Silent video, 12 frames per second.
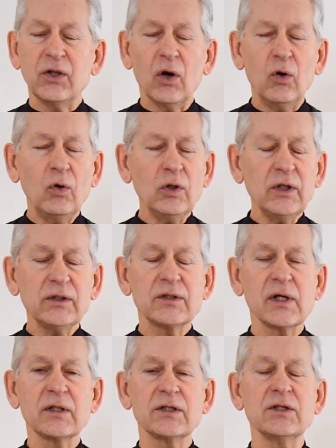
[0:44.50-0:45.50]
whole
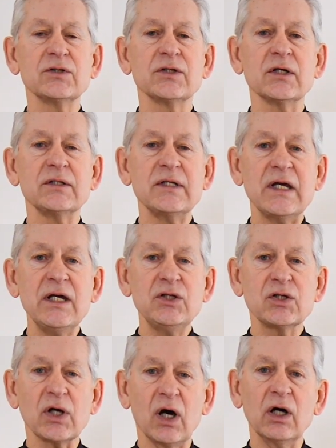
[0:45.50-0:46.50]
intent is to
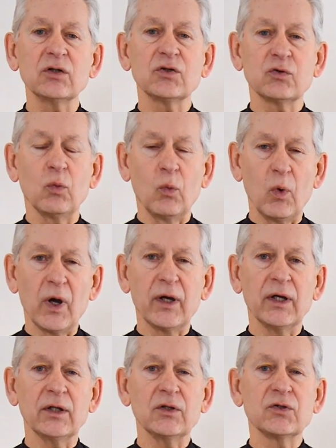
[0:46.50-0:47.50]
teach us
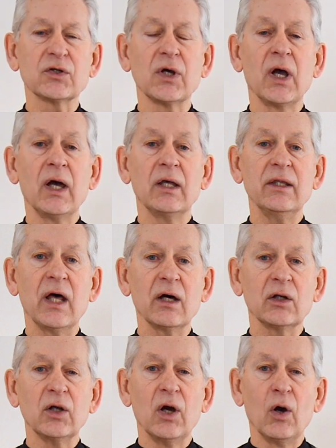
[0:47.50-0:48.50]
ways
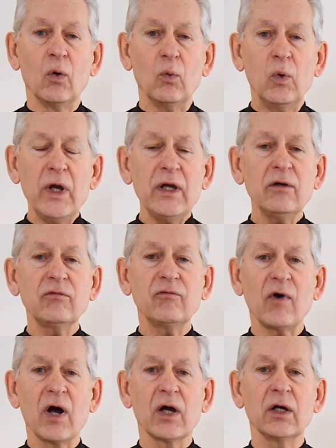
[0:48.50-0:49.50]
that we
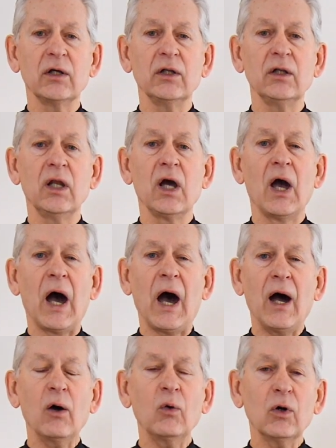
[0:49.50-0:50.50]
find
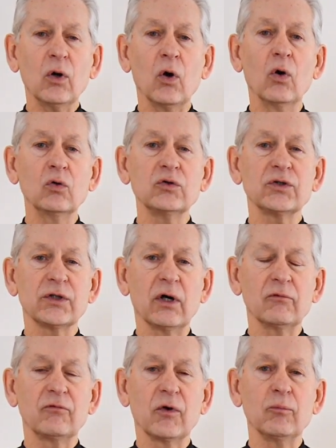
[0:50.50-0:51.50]
our own
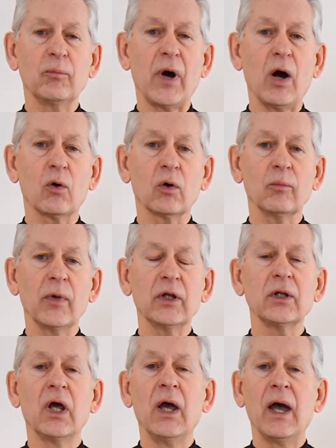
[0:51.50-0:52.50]

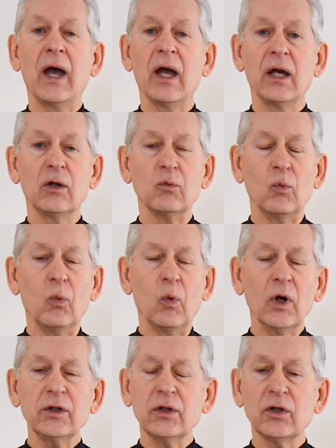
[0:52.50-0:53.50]
self-empowerment. And
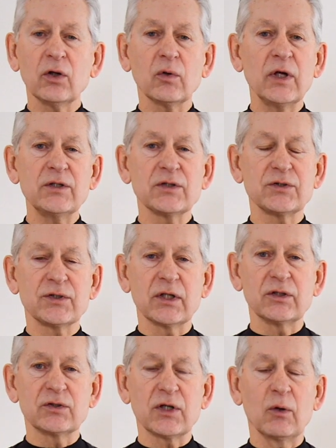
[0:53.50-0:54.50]
one of the greatest
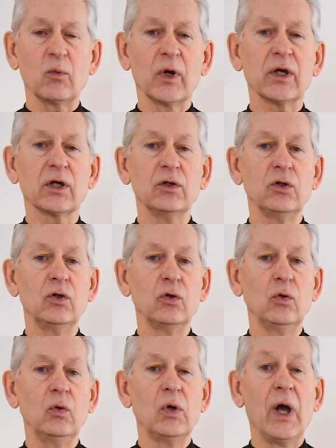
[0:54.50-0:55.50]
things that we can
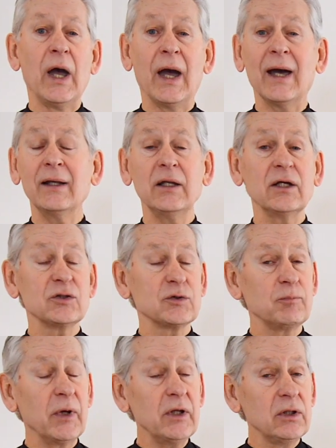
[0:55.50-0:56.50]
do, and it's
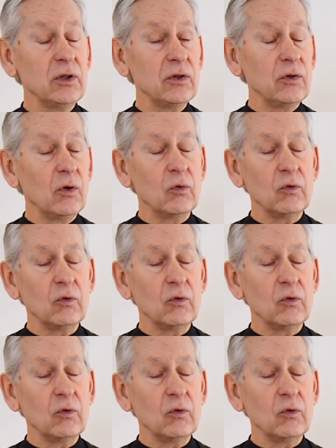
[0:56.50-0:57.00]
been